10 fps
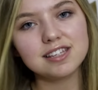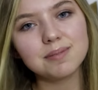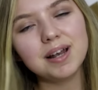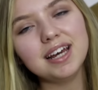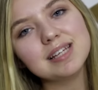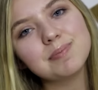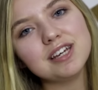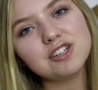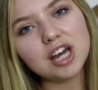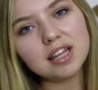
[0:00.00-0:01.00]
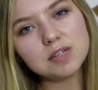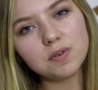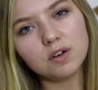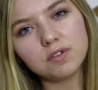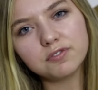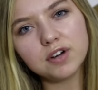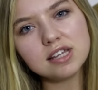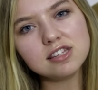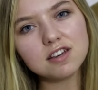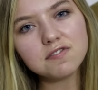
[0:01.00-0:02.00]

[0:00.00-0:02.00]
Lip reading: So please share this video with your friends,